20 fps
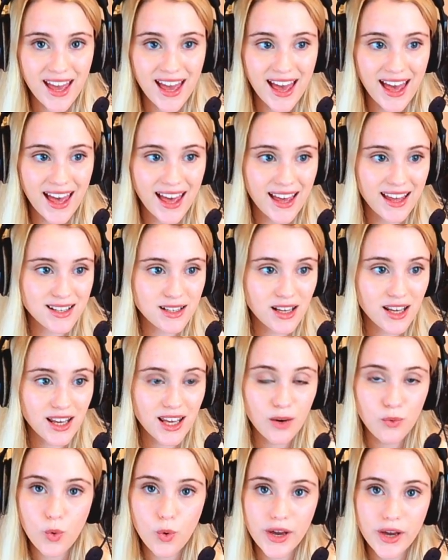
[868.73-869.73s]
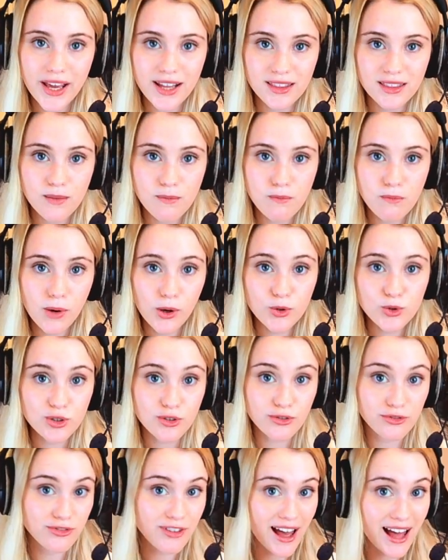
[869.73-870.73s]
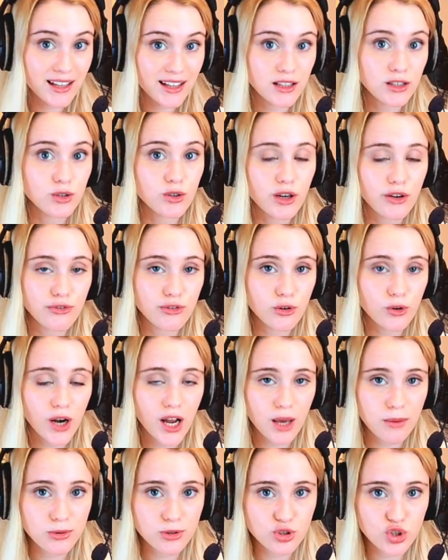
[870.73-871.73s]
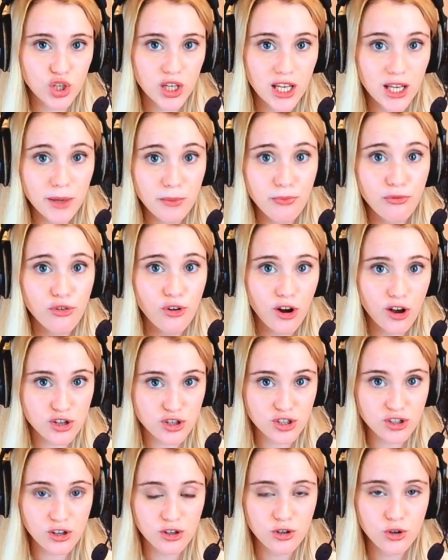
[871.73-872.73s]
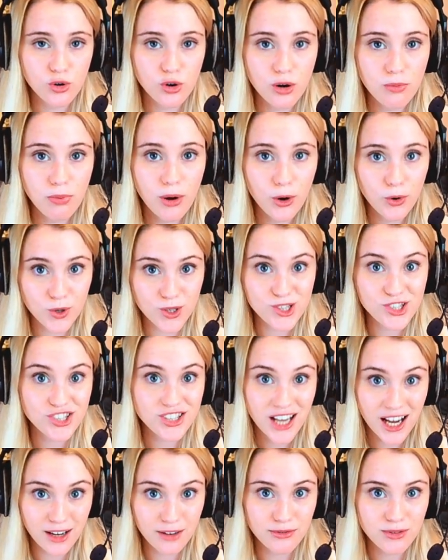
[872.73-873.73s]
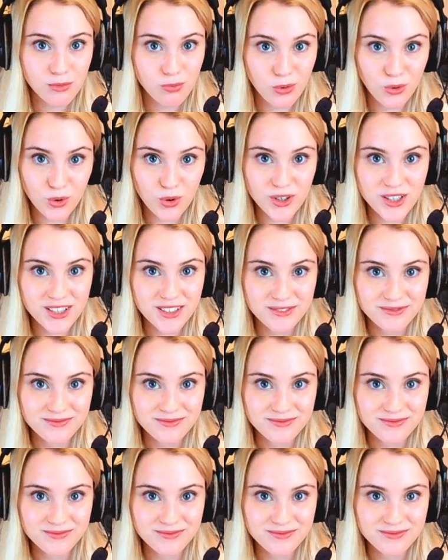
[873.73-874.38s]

and it will get the most value if you're able to keep Frost on your opponent's side of the board.